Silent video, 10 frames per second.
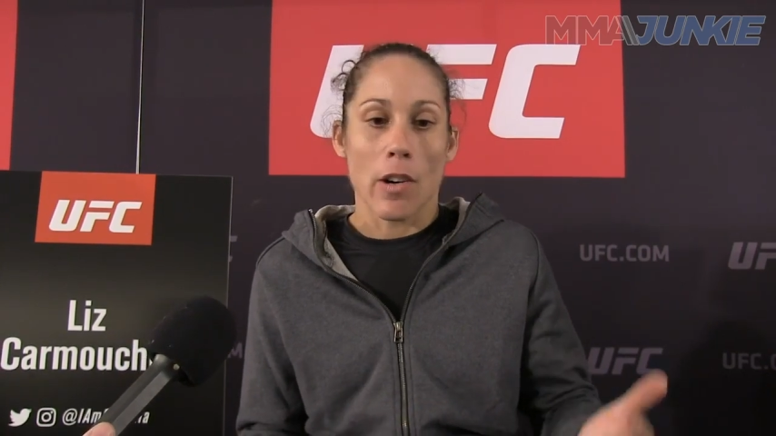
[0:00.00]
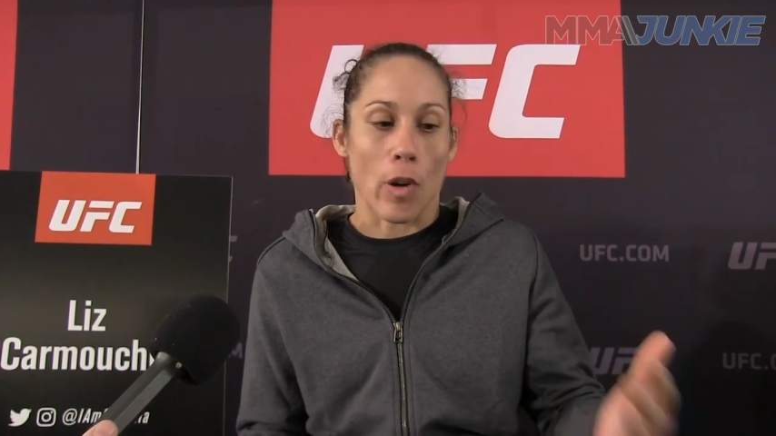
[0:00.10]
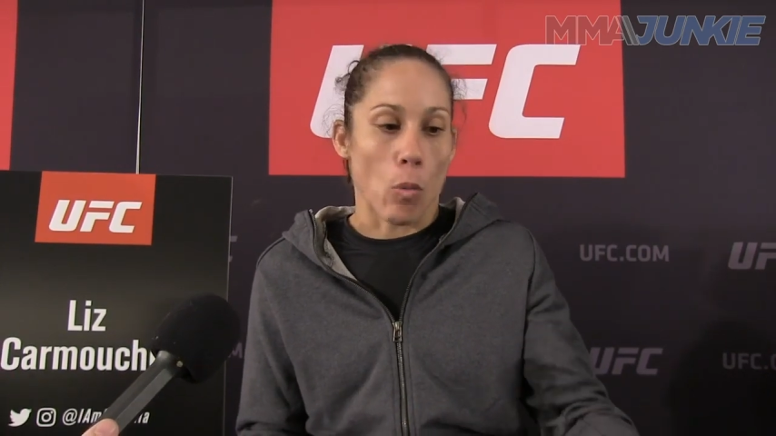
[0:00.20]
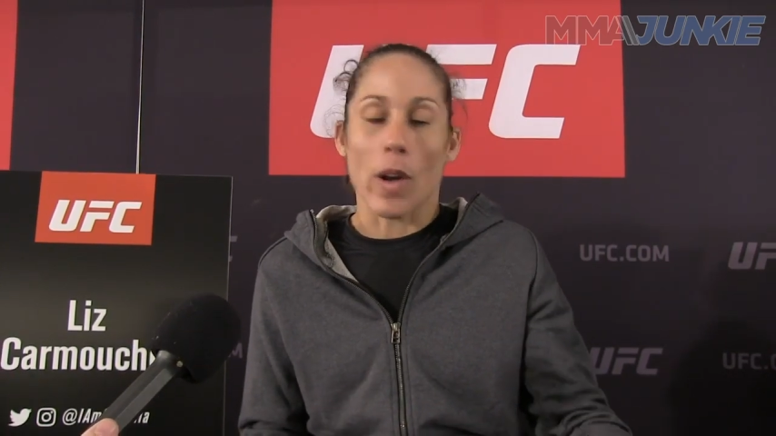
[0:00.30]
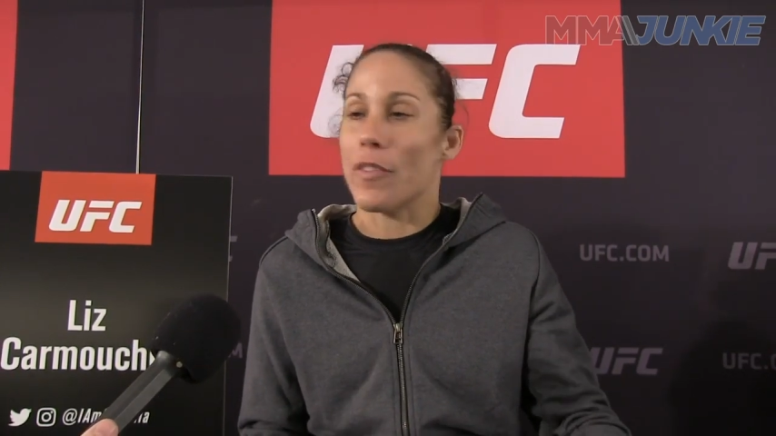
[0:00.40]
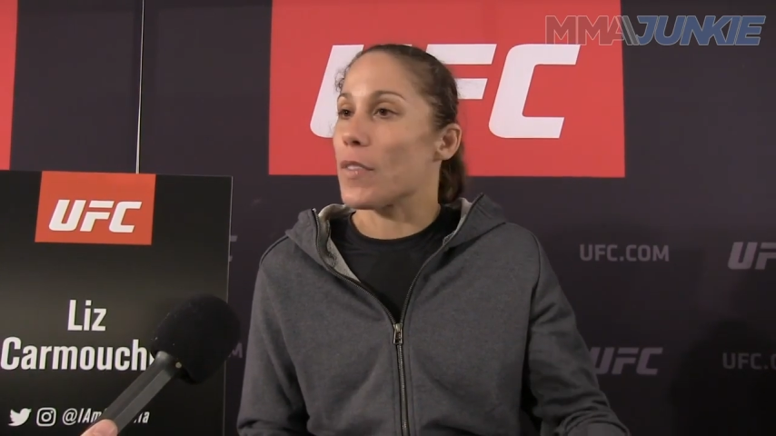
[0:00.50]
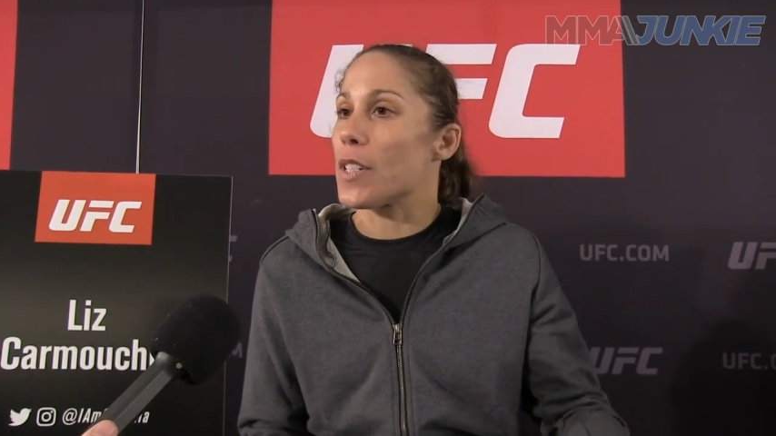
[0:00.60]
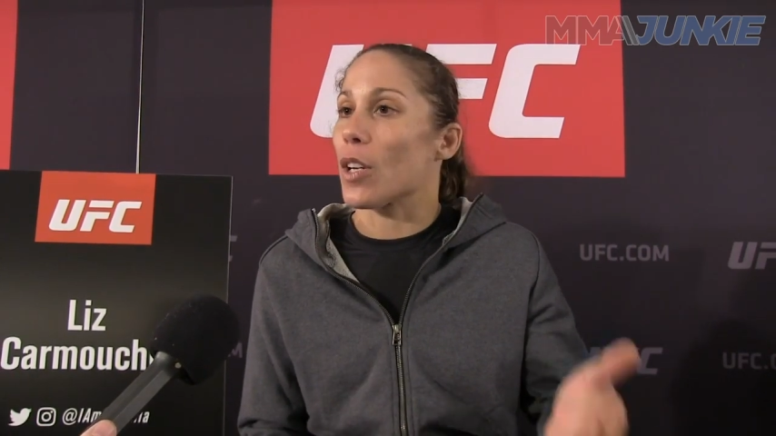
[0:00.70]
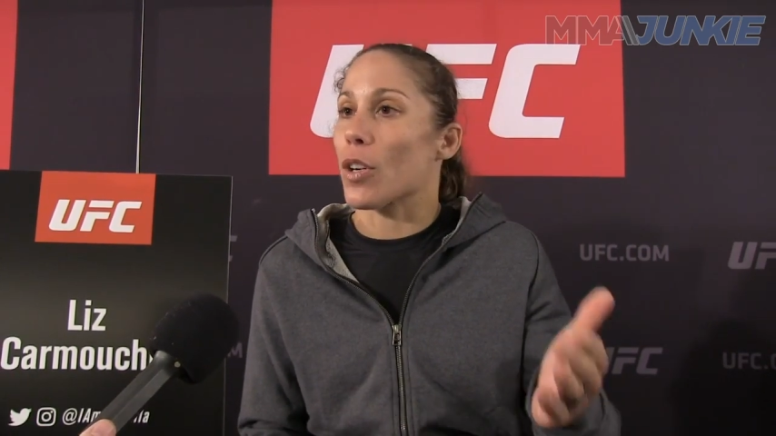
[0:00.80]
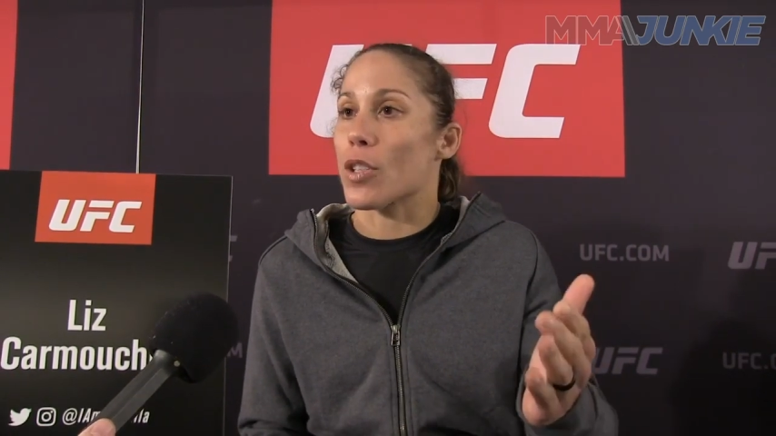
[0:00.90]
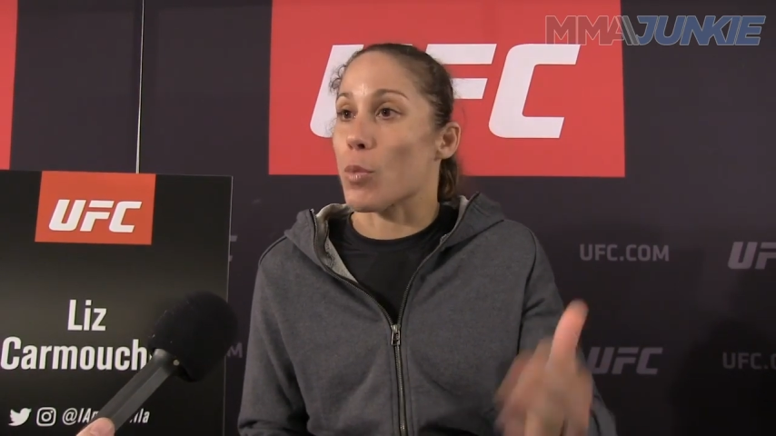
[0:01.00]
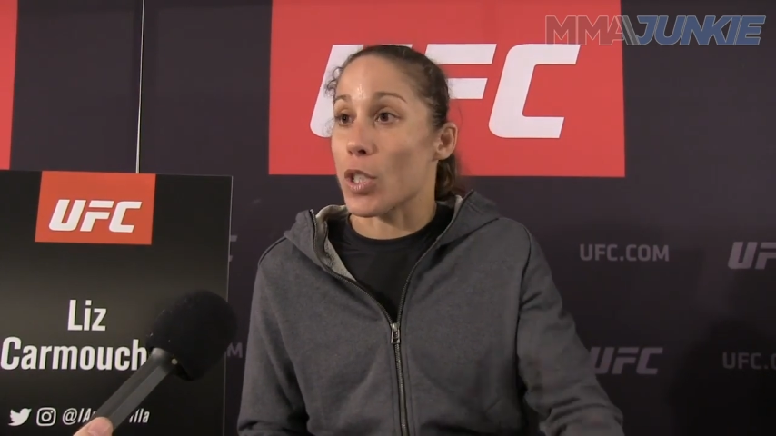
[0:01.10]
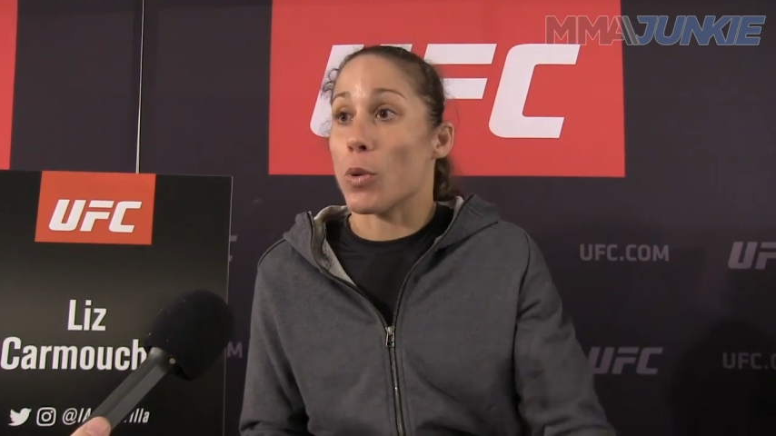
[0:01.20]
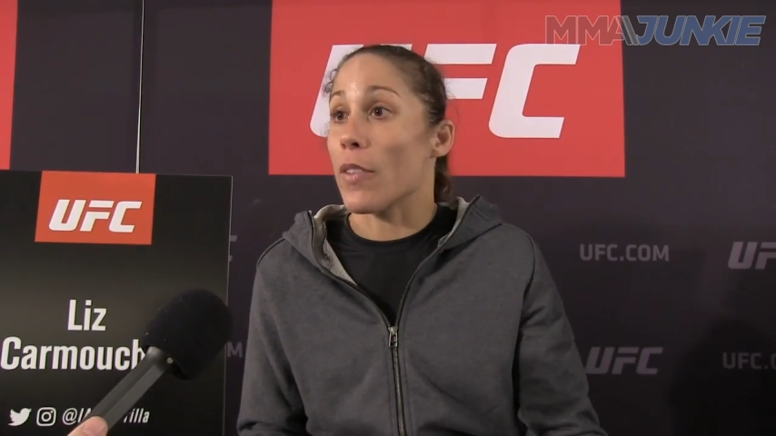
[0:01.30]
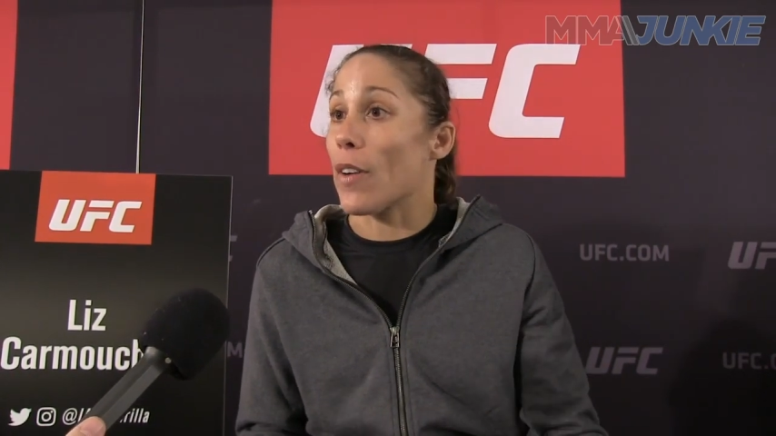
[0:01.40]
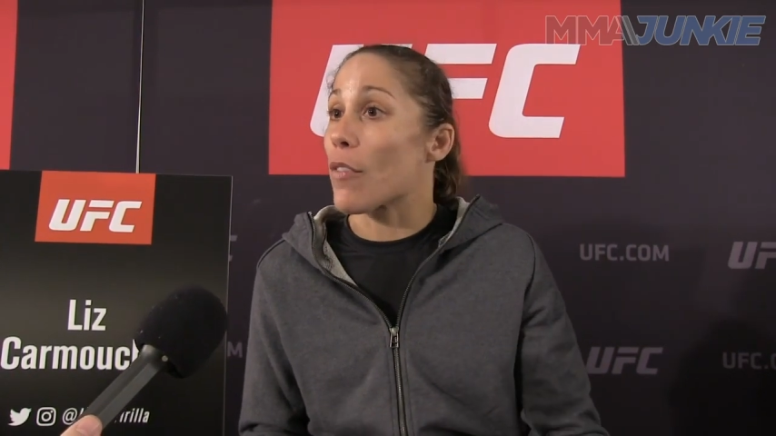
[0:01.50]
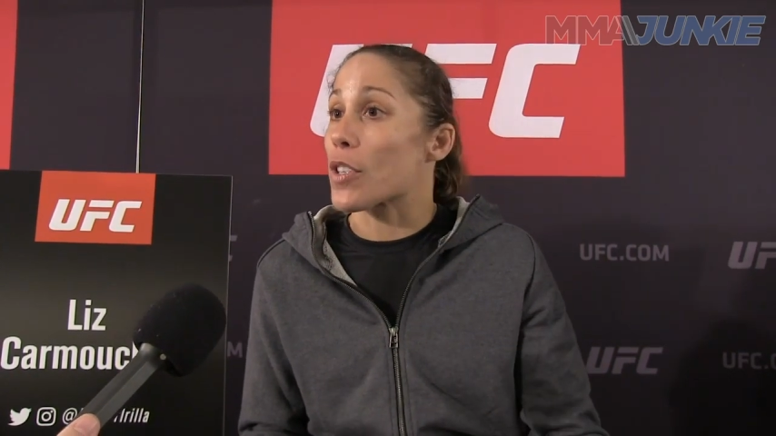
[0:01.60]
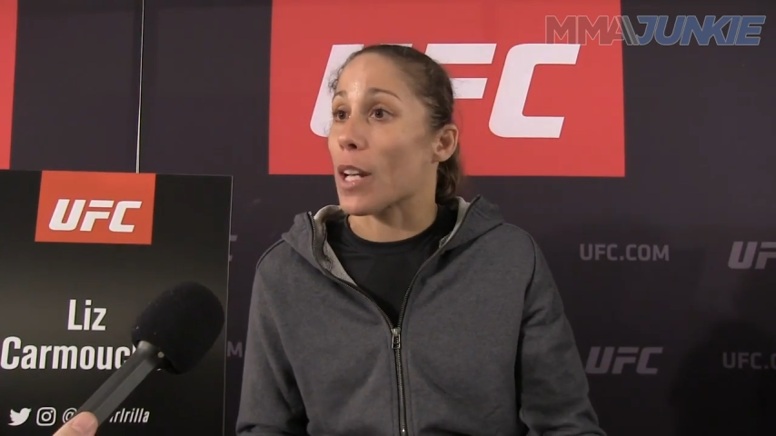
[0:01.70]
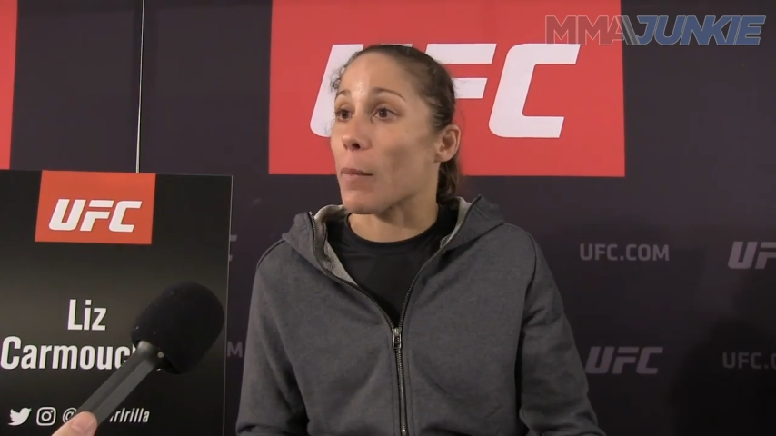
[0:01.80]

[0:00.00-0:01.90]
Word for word: From 115ers, 125ers